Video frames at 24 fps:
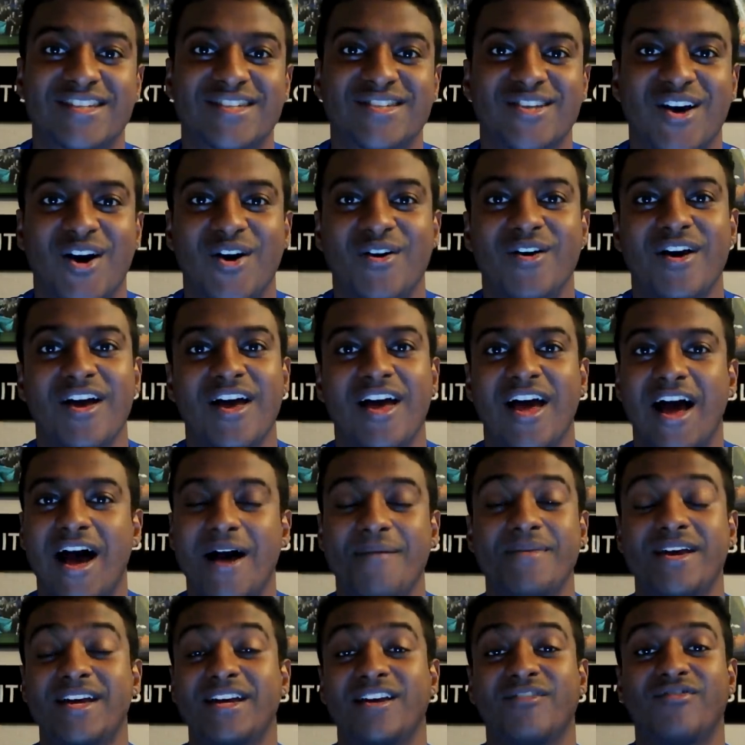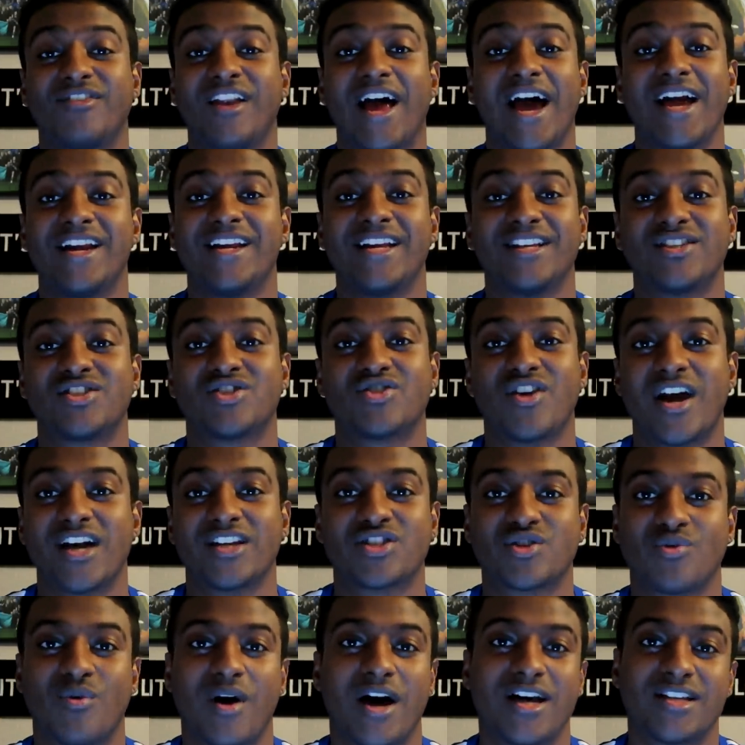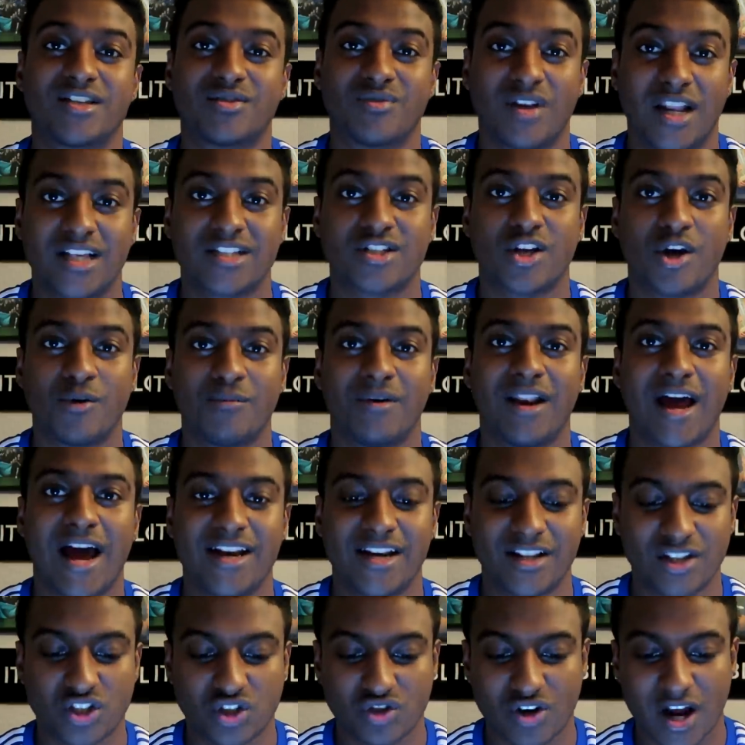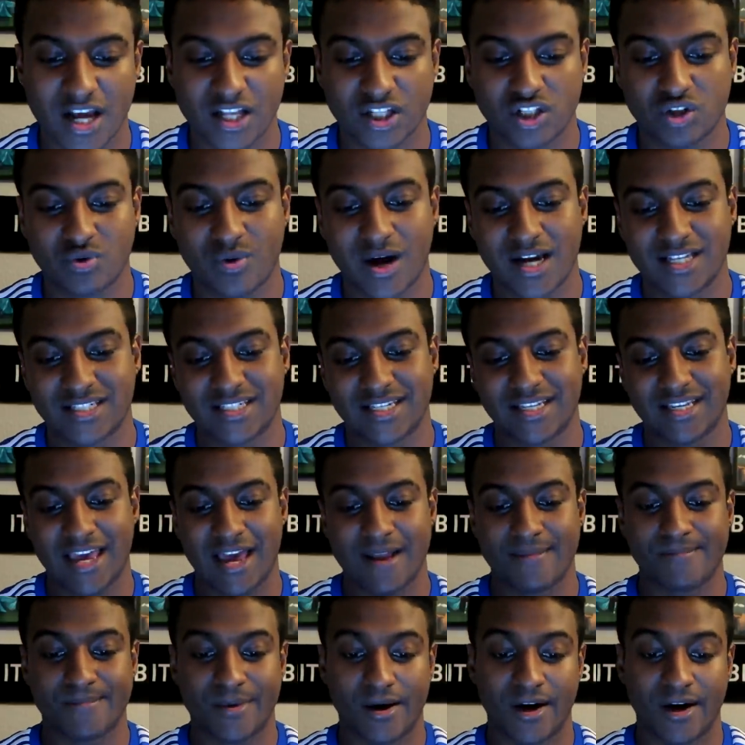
So, I mean, if lightning strikes twice, let's hope lightning strikes twice again.